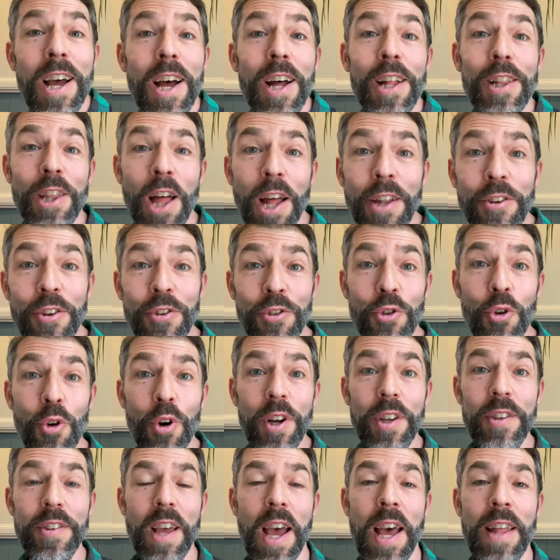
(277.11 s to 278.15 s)
Lots of
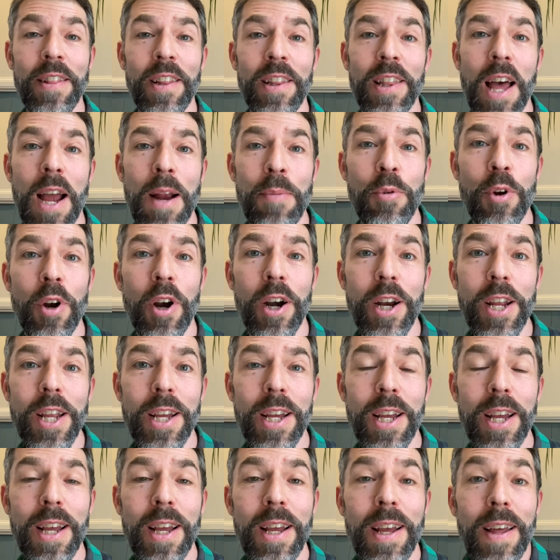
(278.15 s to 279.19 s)
stories at the library.
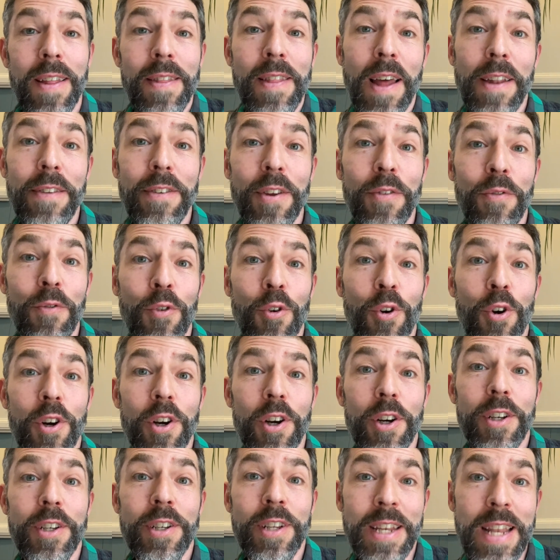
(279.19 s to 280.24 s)
That's it
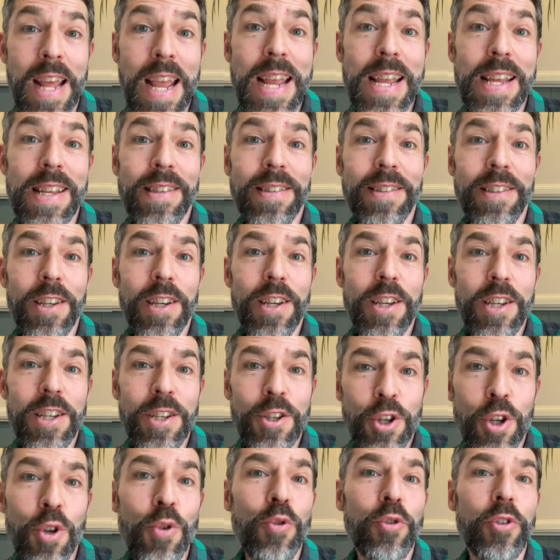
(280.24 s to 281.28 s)
for today's
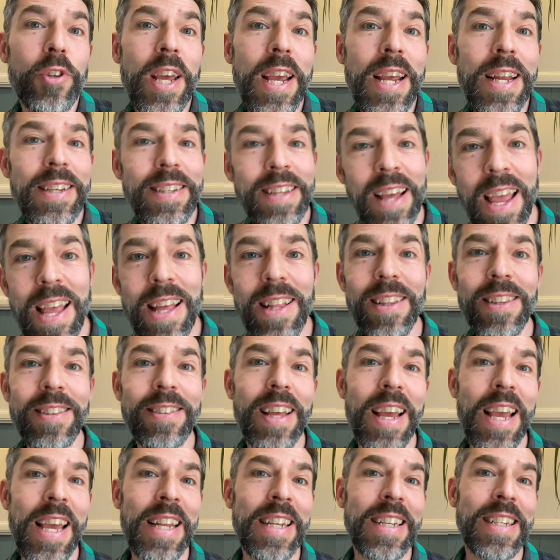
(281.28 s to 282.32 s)
Tuesday Tales
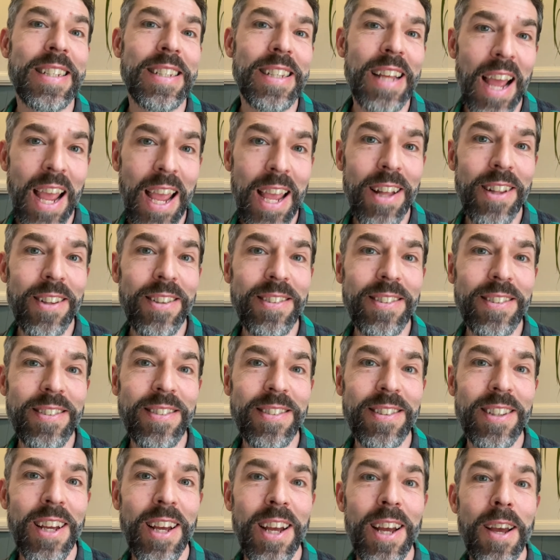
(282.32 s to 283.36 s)
and
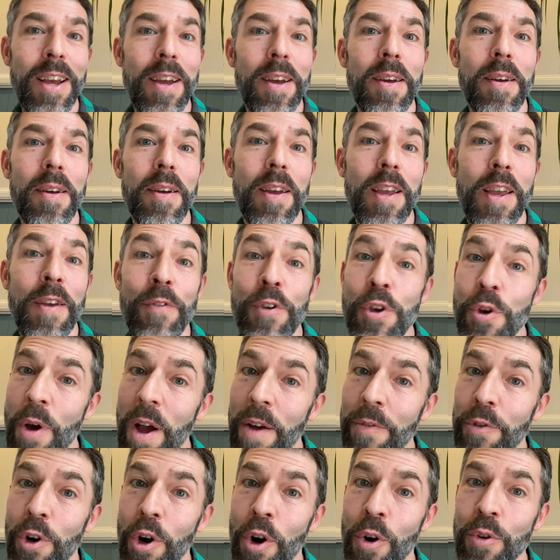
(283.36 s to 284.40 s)
Tales. If you
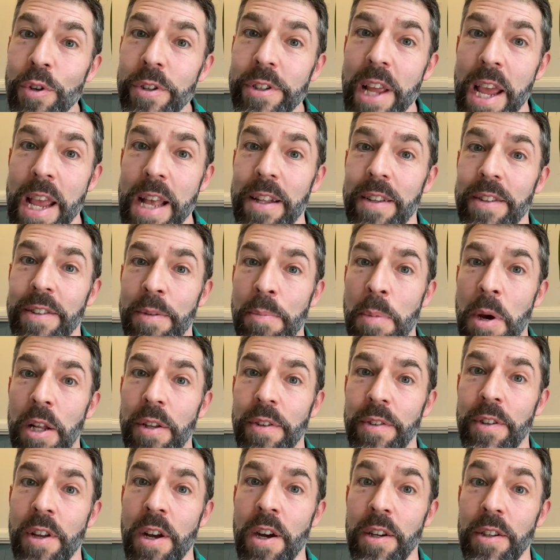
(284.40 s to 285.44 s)
have your own tales about
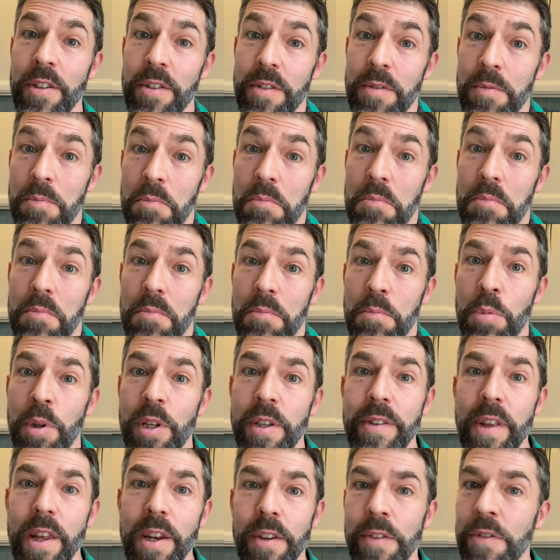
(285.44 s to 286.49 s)
skunks,
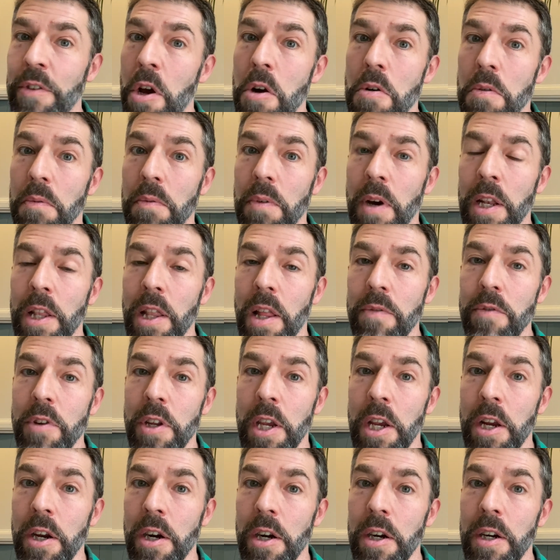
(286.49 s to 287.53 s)
please let us know. I'd love to
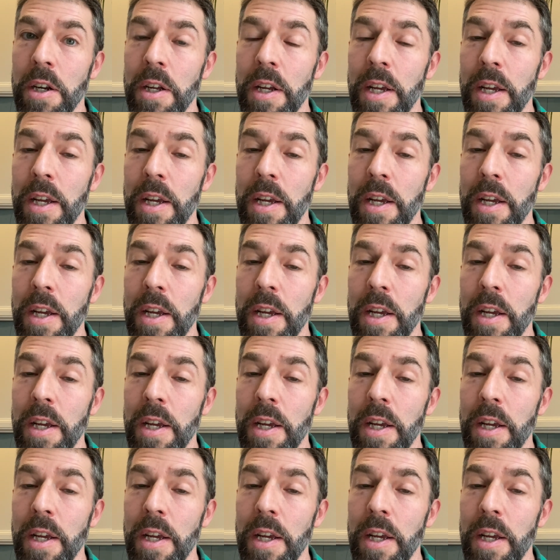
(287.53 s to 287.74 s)
hear.